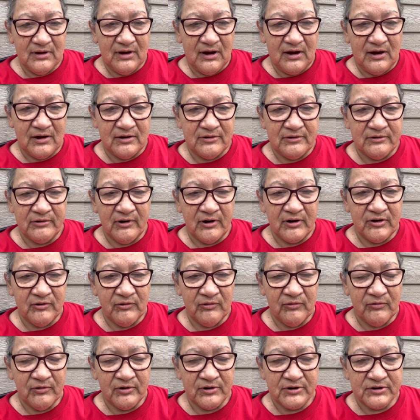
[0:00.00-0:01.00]
either on
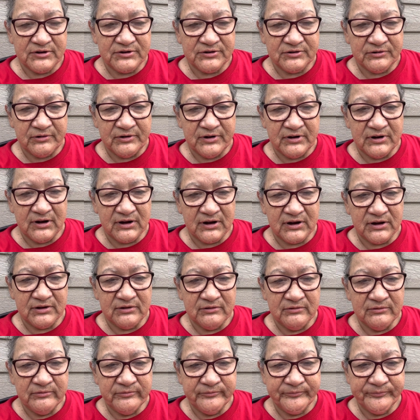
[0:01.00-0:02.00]
horse or in a
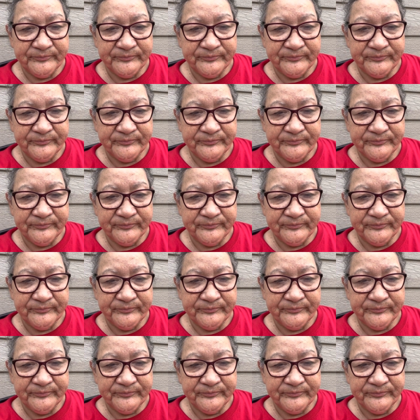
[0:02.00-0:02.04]
canoe.